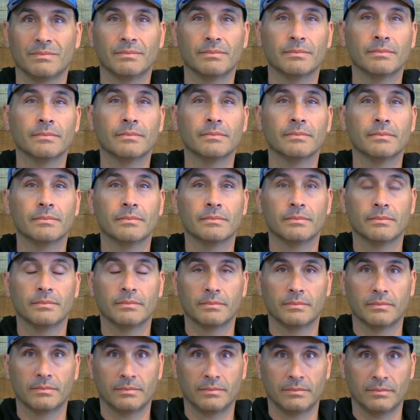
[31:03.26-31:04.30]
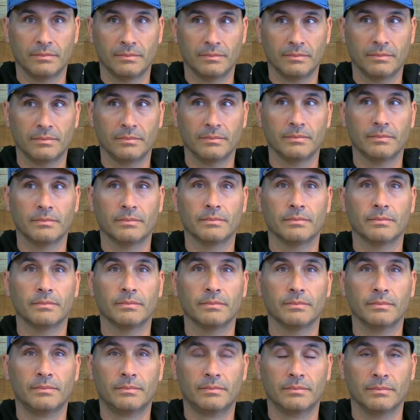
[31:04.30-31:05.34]

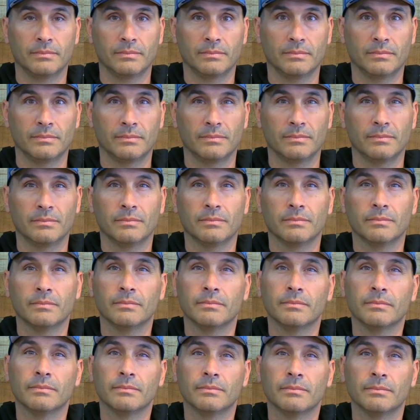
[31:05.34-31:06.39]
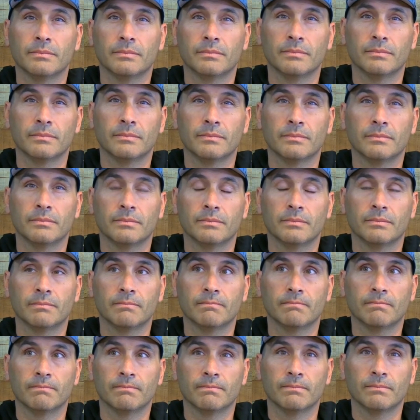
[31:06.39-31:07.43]

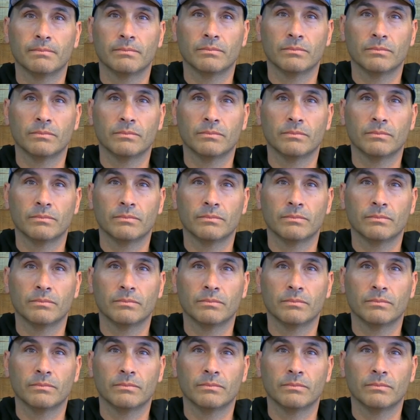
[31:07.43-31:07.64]
(silent)